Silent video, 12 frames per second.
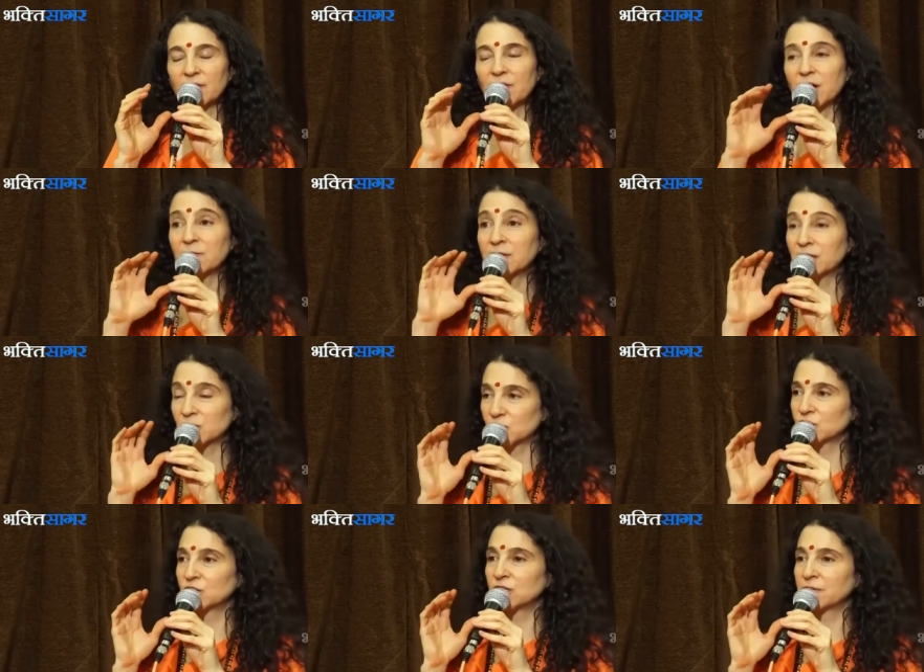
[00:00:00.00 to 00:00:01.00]
I've got to make
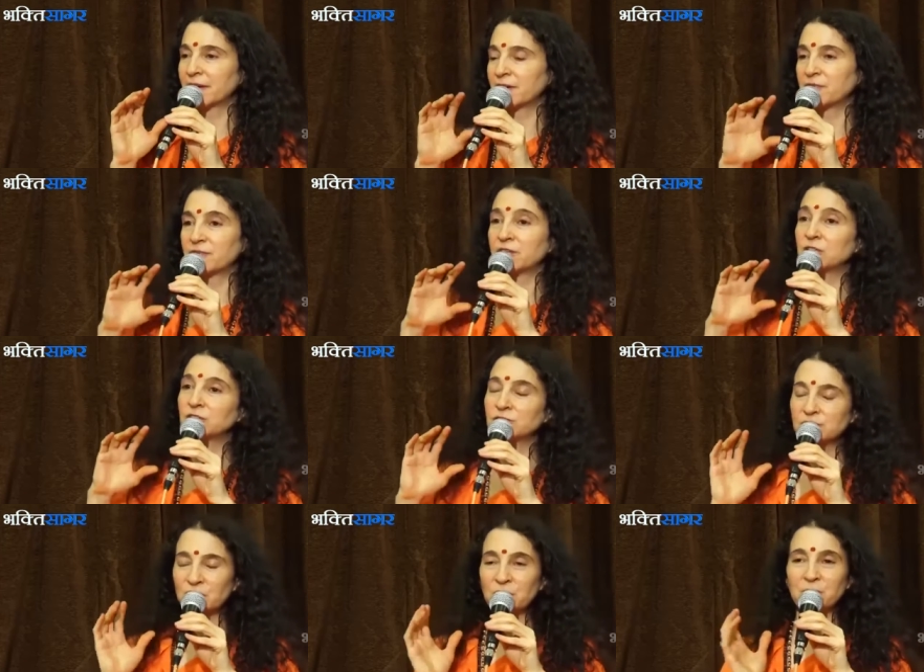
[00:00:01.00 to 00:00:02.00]
sure that my
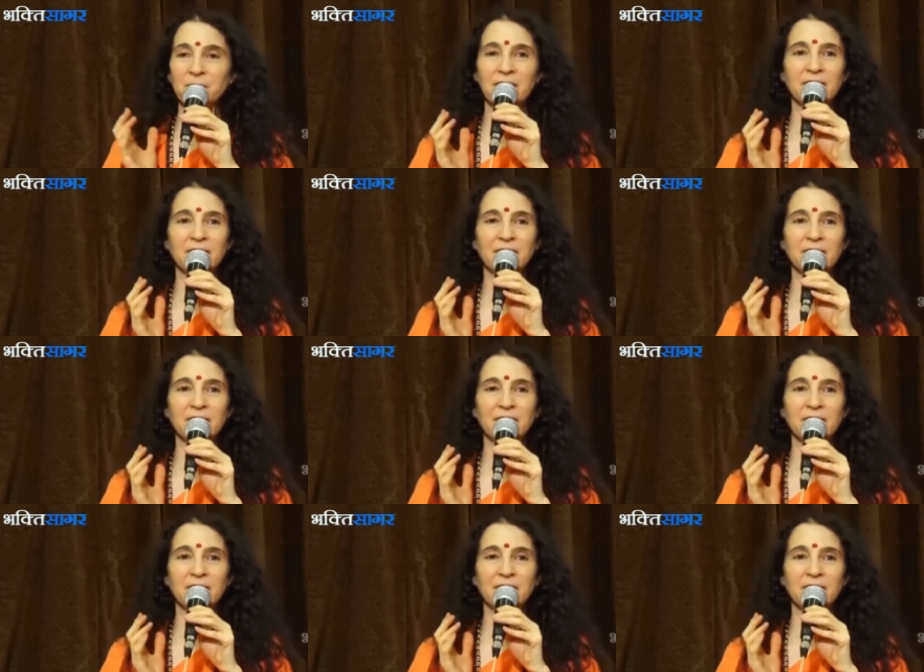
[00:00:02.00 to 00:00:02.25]
fears don't